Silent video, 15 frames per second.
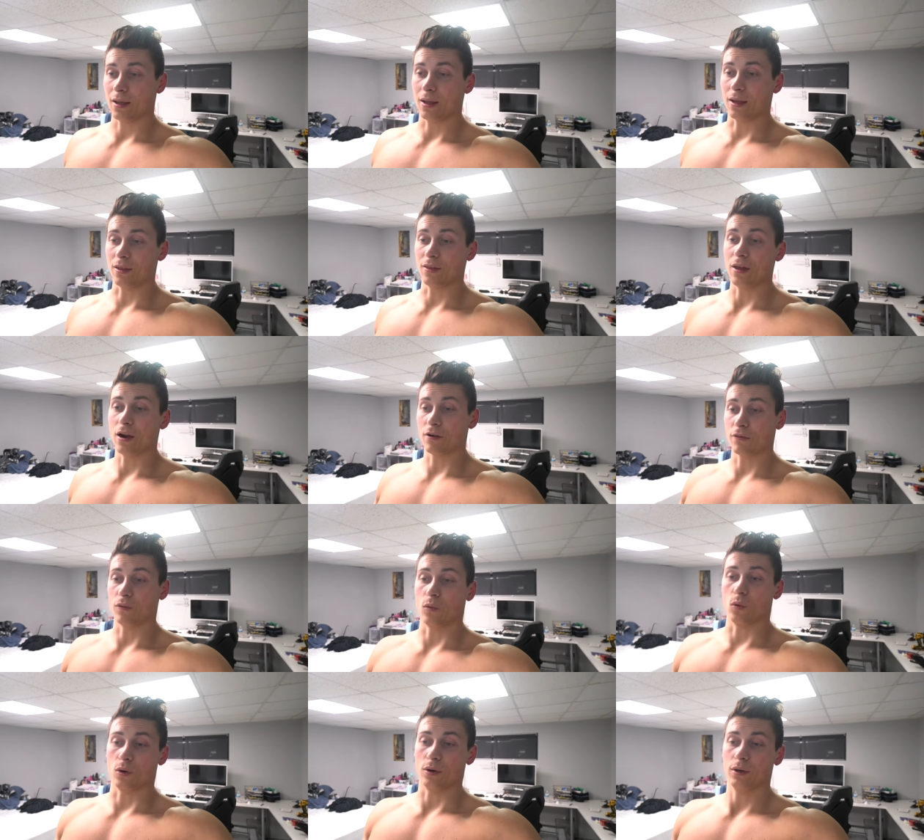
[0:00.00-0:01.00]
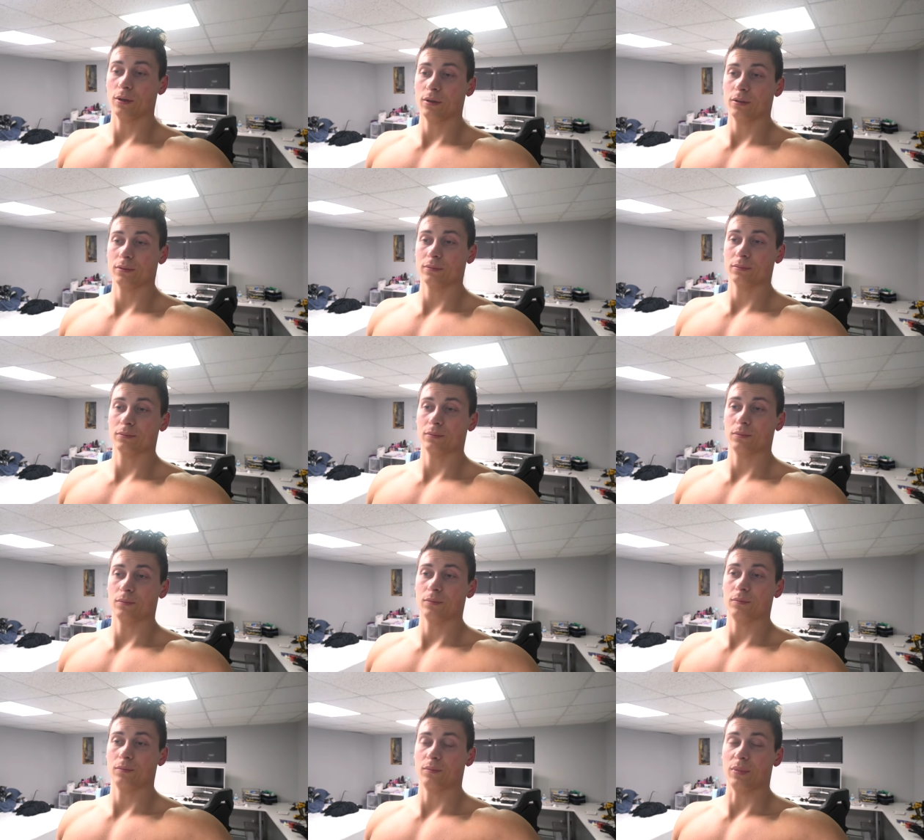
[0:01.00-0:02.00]
And therefore,
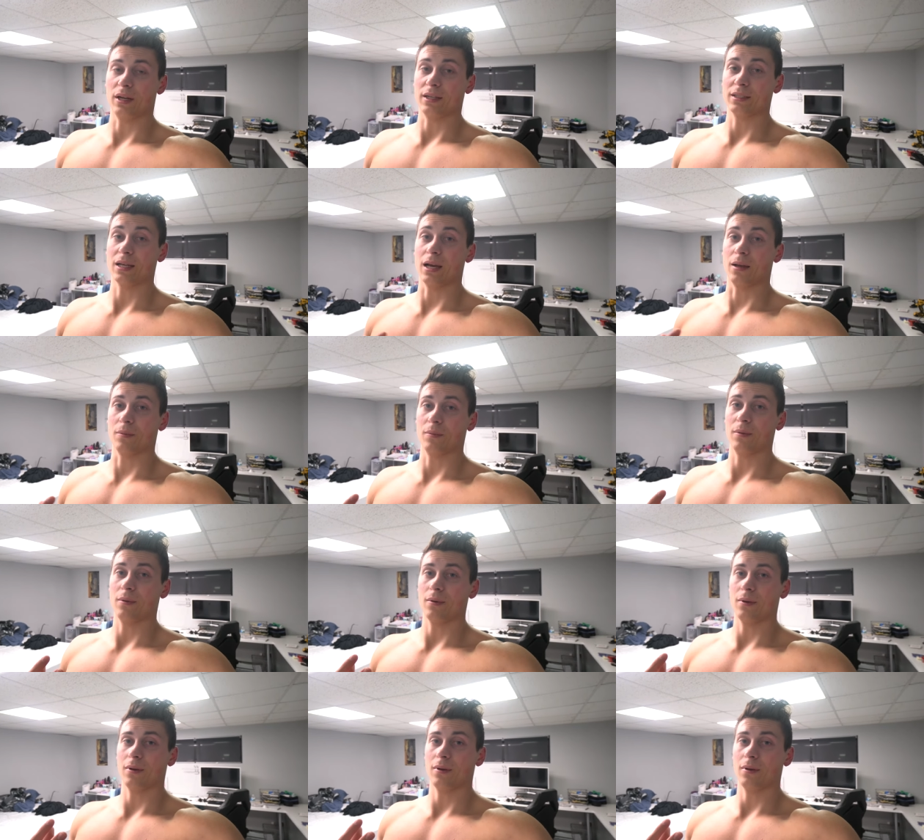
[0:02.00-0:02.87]
by the time